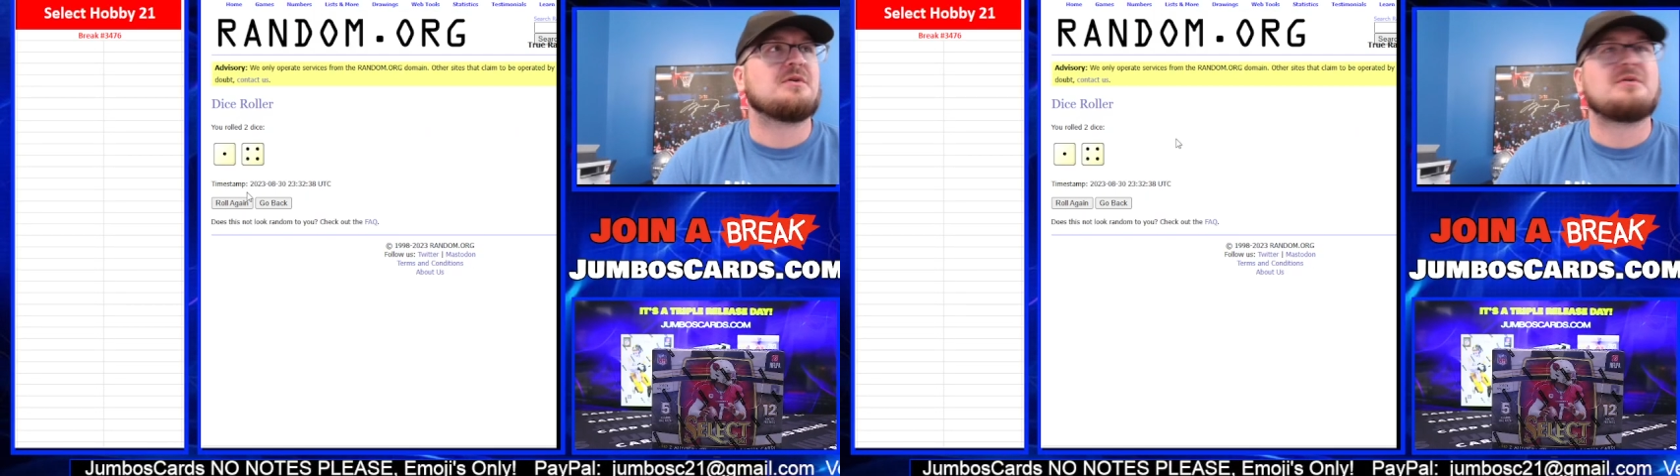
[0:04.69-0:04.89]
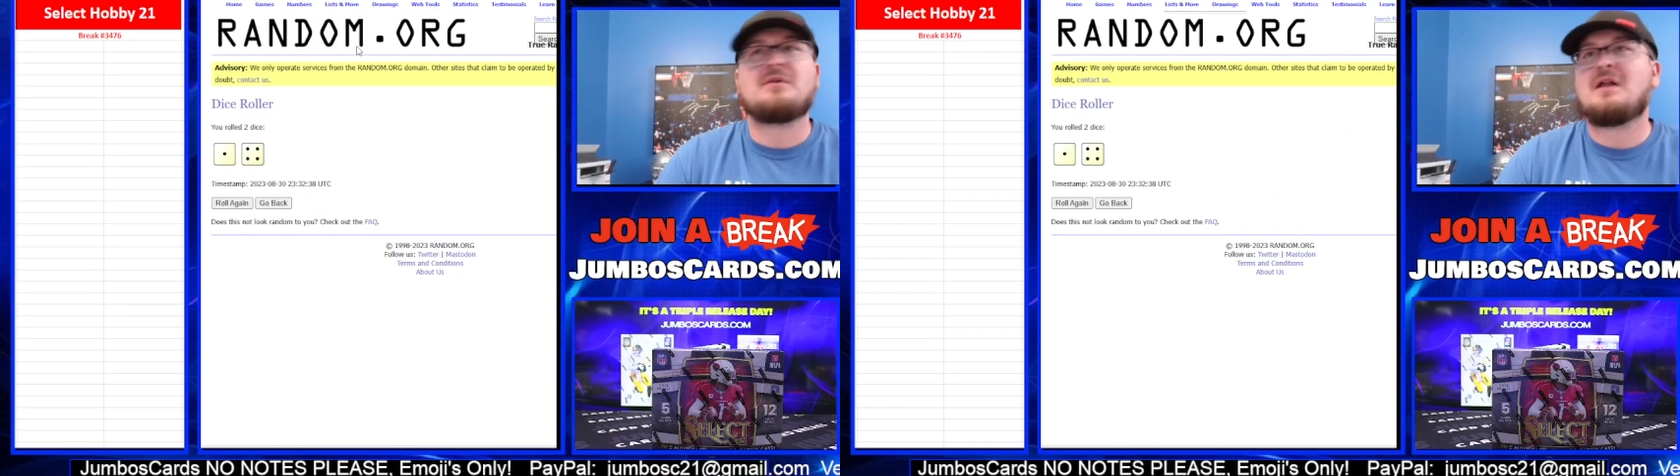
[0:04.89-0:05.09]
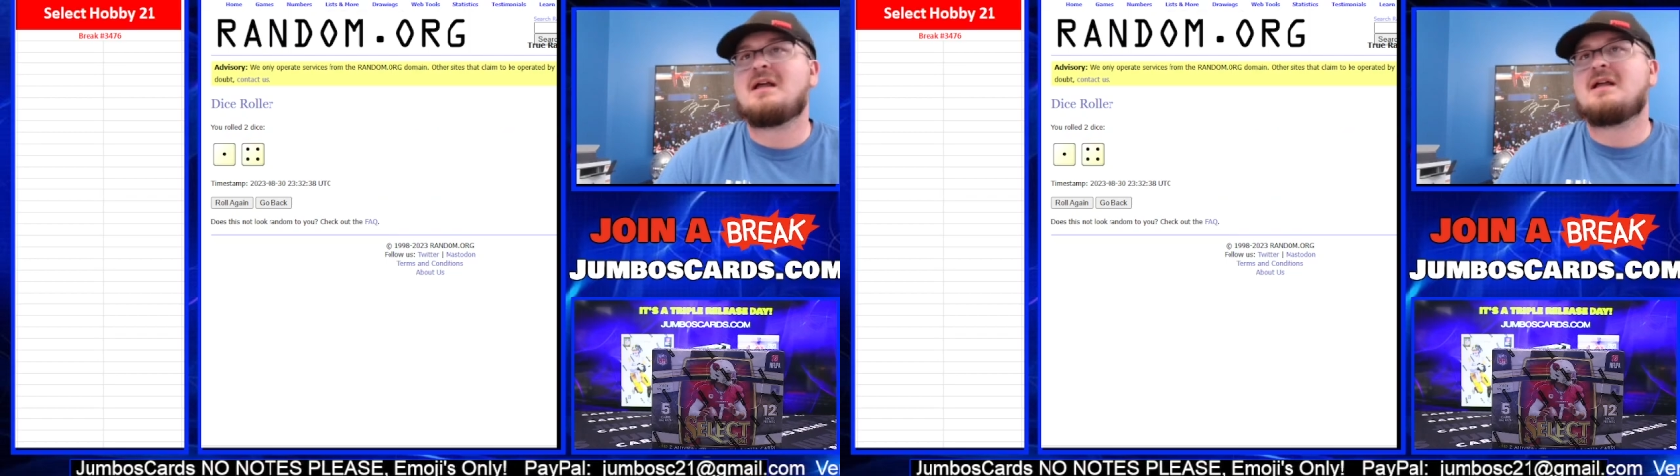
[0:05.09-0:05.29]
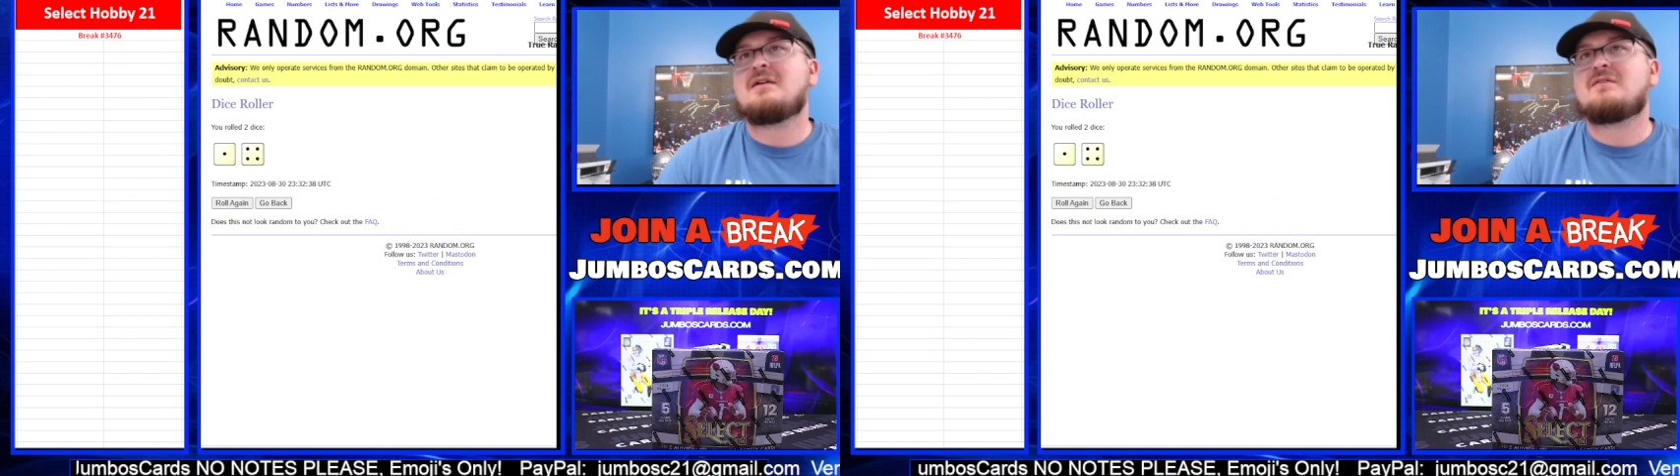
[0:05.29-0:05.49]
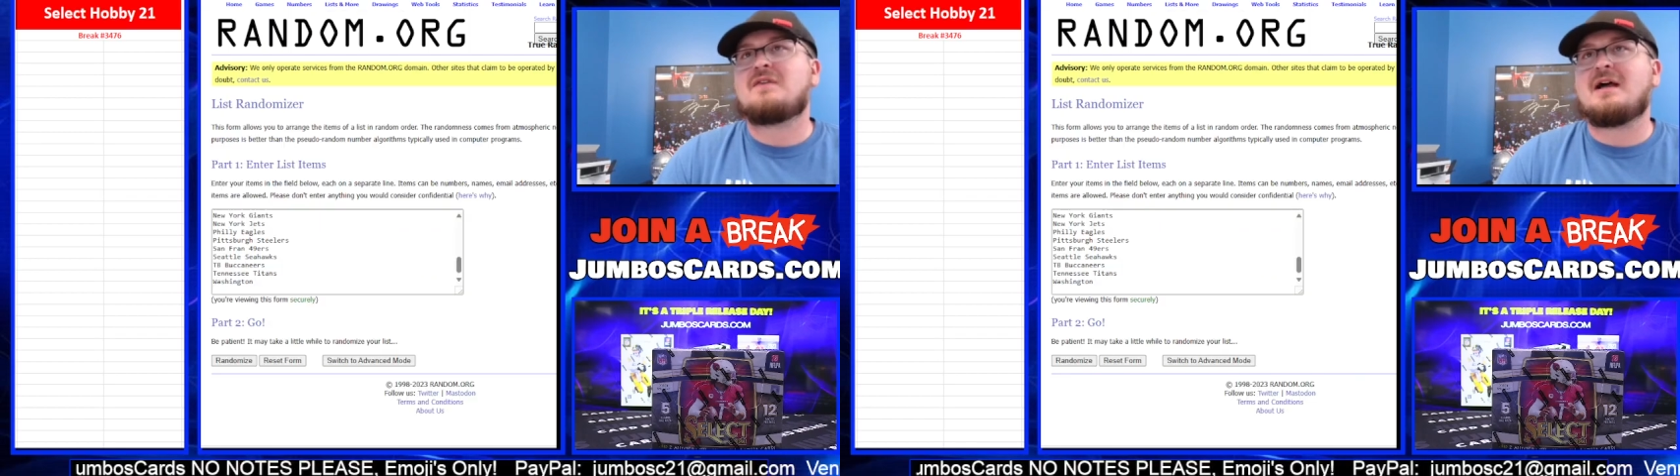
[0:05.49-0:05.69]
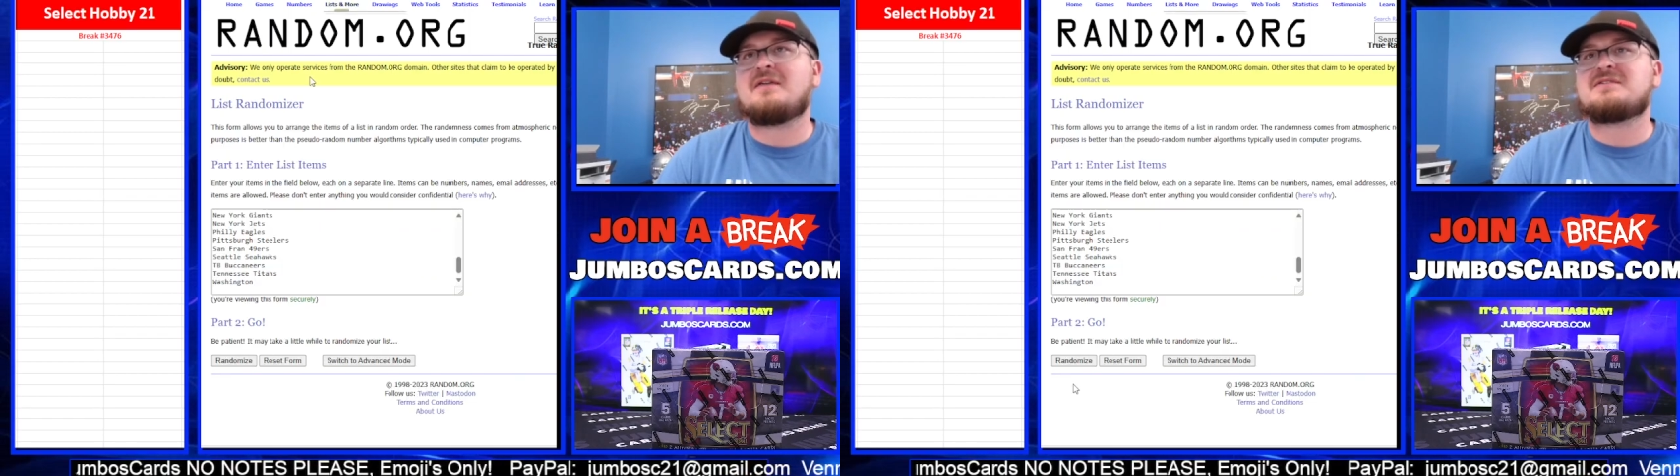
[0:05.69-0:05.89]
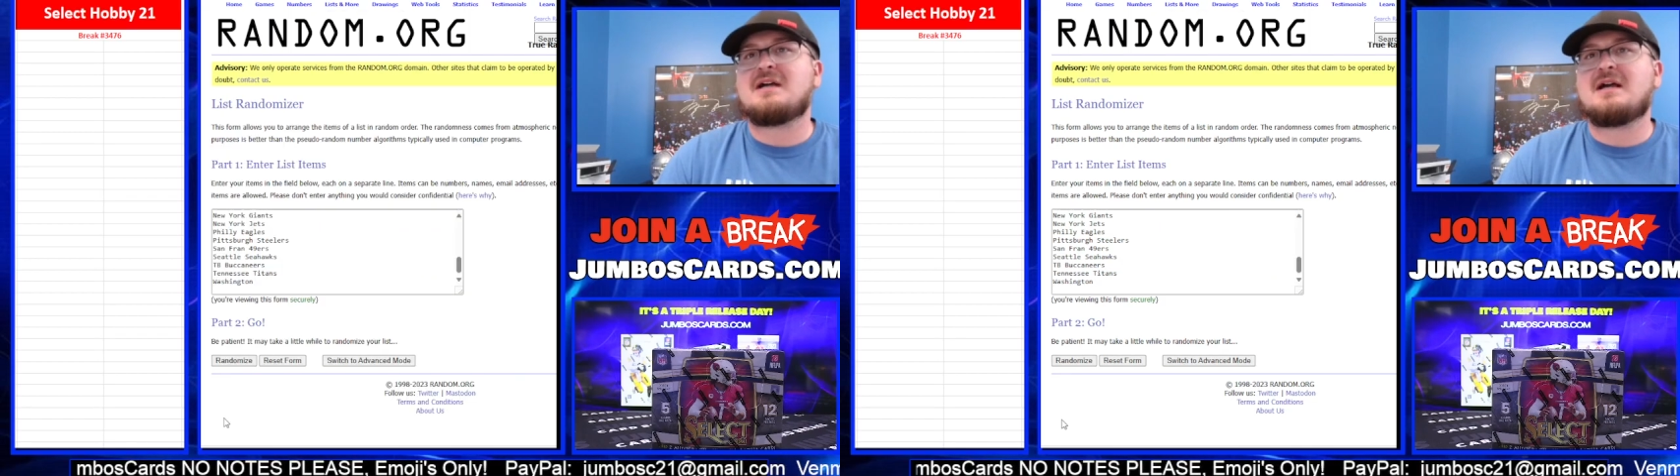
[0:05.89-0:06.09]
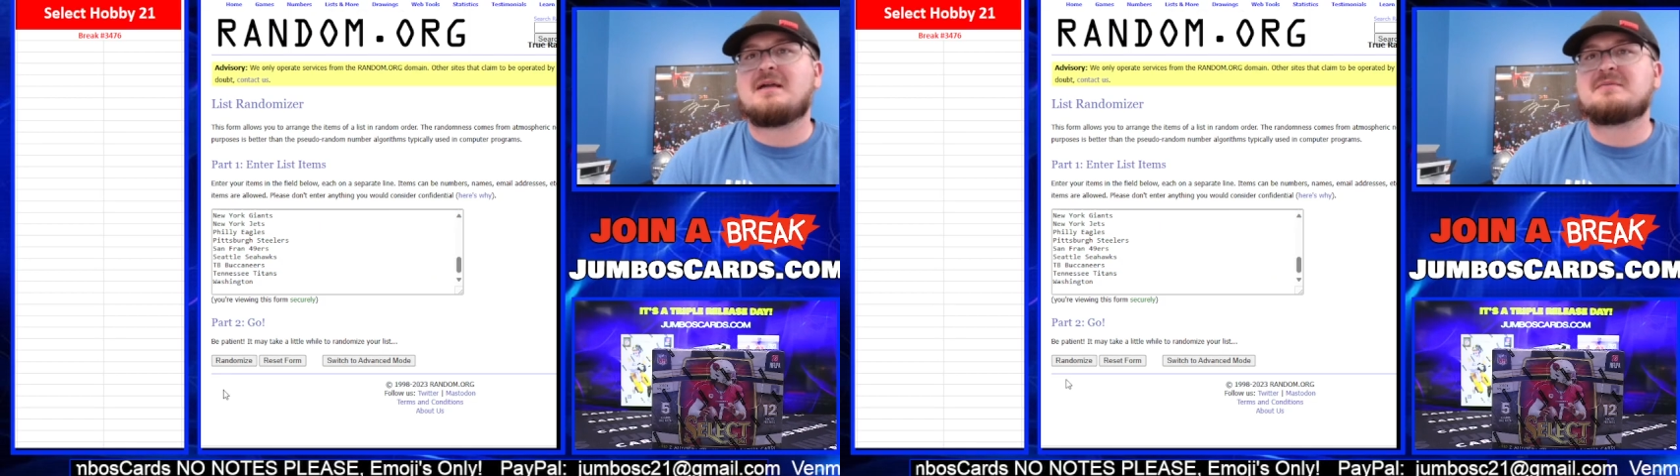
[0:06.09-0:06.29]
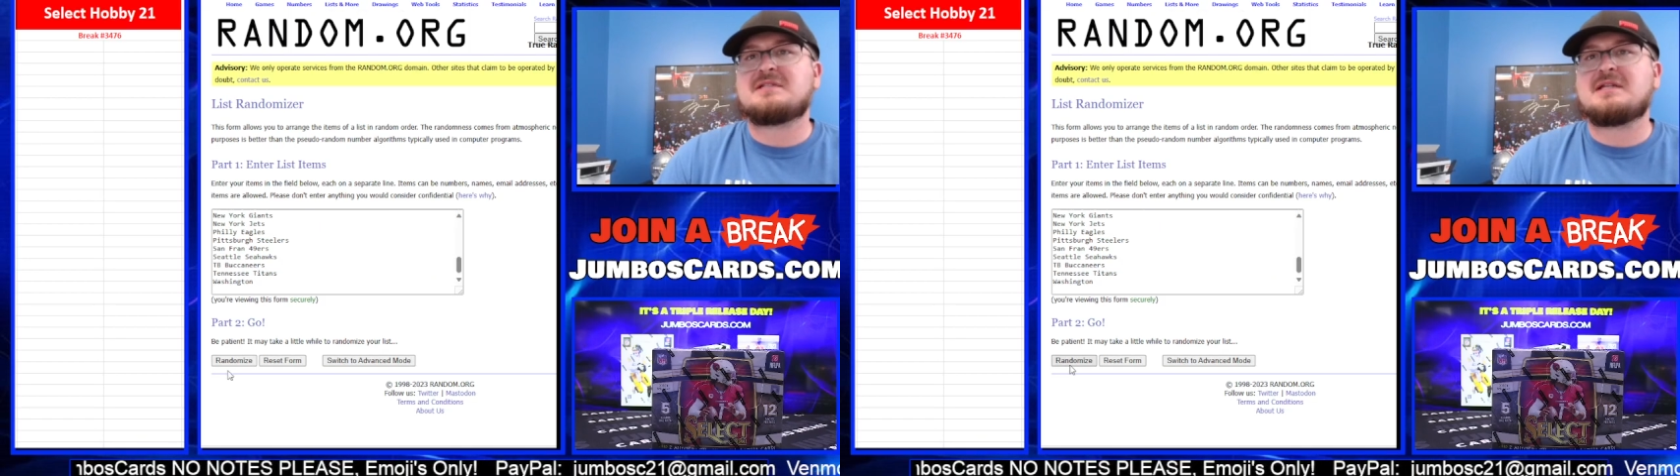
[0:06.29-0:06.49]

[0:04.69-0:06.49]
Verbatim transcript: roll five times.